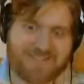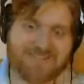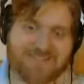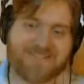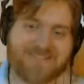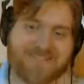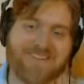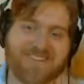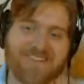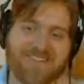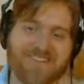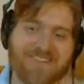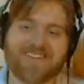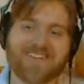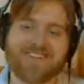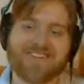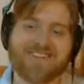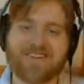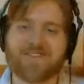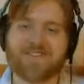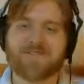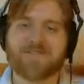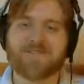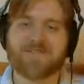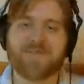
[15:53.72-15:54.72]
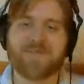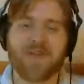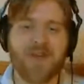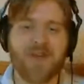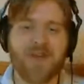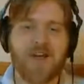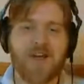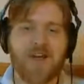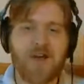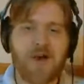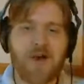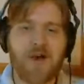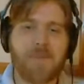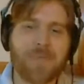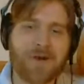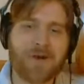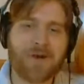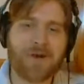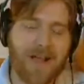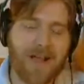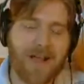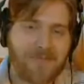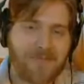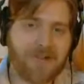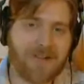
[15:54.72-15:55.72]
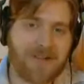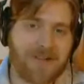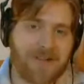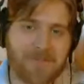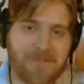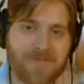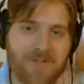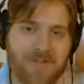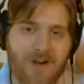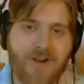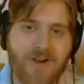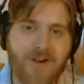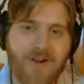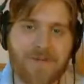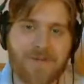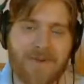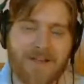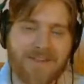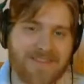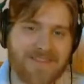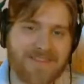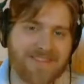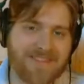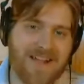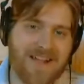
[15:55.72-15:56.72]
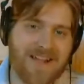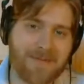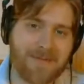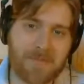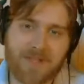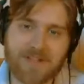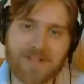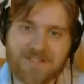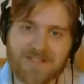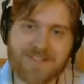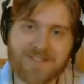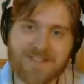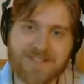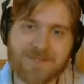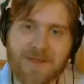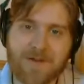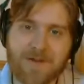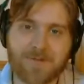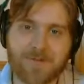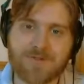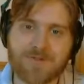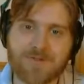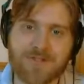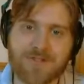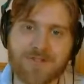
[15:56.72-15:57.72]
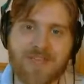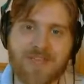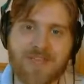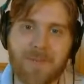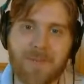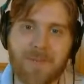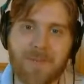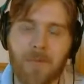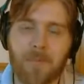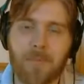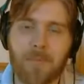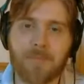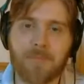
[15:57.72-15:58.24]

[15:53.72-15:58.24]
is where you're going to go from there. But I really am talking about this not because The Expendables just came out,